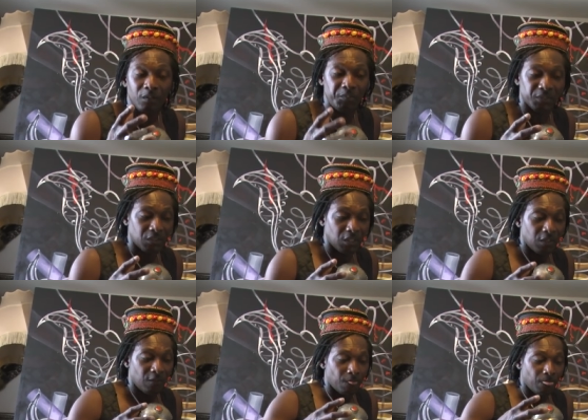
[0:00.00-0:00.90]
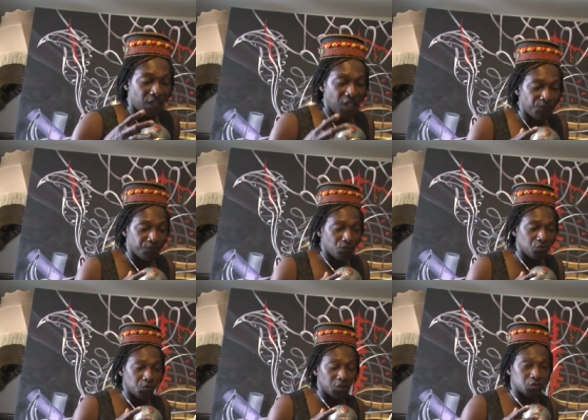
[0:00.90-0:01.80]
But if
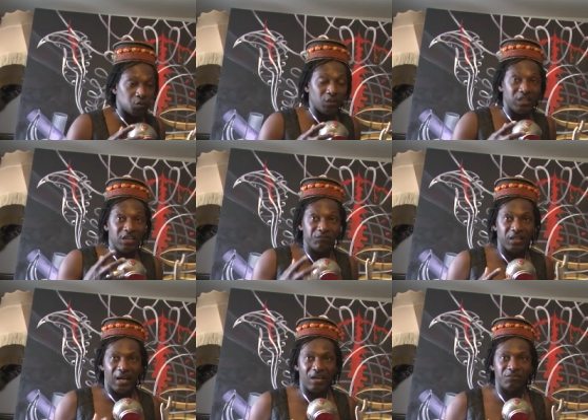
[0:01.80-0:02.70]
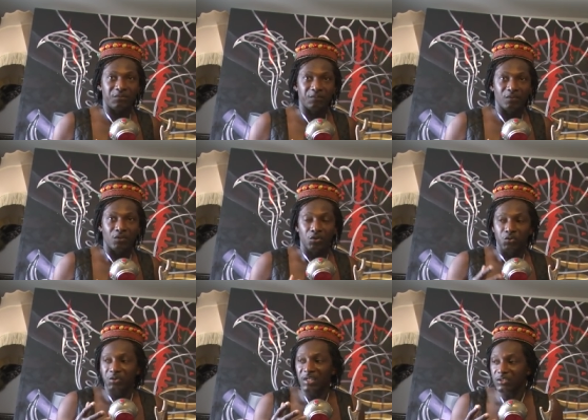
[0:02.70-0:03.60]
you want to live a life,
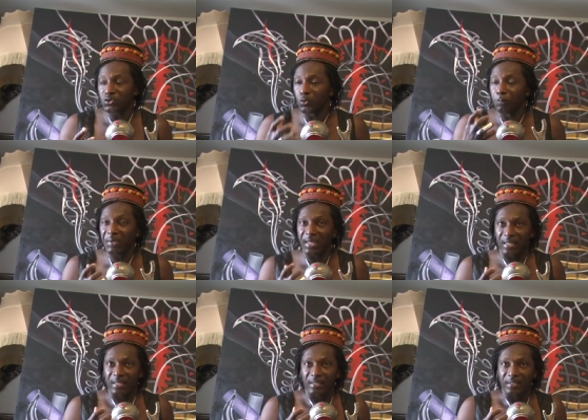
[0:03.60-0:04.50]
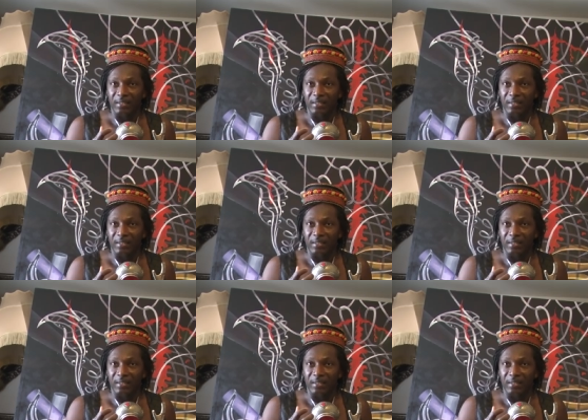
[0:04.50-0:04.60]
you need to be,